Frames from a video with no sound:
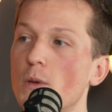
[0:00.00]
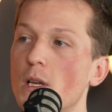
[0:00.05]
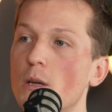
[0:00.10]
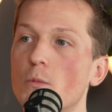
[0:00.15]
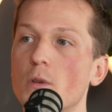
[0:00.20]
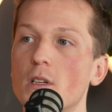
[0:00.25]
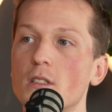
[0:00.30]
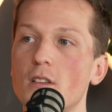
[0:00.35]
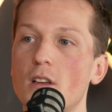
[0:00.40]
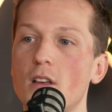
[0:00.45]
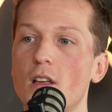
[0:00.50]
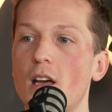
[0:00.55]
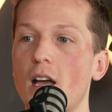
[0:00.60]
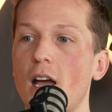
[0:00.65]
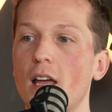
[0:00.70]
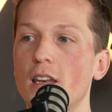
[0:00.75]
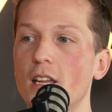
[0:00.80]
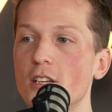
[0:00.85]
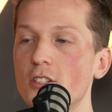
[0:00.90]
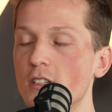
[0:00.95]
we want
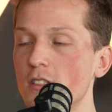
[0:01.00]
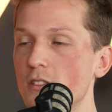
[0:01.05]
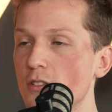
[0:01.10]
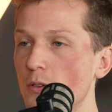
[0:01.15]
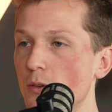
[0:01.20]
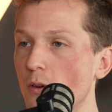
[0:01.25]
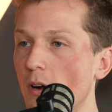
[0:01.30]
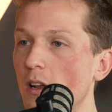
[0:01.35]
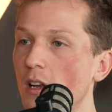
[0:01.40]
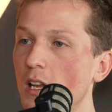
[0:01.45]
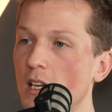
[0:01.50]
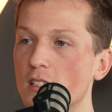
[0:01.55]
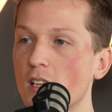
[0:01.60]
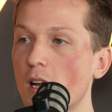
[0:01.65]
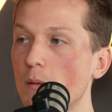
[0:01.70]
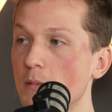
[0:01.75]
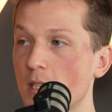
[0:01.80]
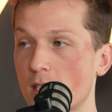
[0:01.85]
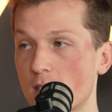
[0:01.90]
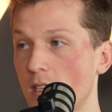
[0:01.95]
an agent to only
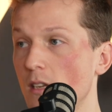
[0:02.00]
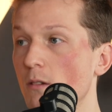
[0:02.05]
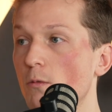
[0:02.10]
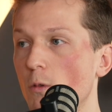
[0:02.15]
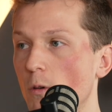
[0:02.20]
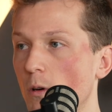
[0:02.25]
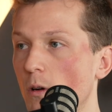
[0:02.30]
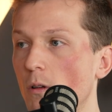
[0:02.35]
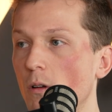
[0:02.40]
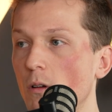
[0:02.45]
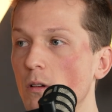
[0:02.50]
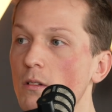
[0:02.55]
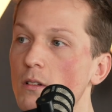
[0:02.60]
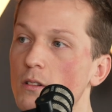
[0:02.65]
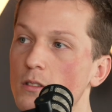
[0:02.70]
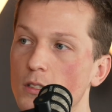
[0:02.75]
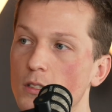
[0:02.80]
adopt a single role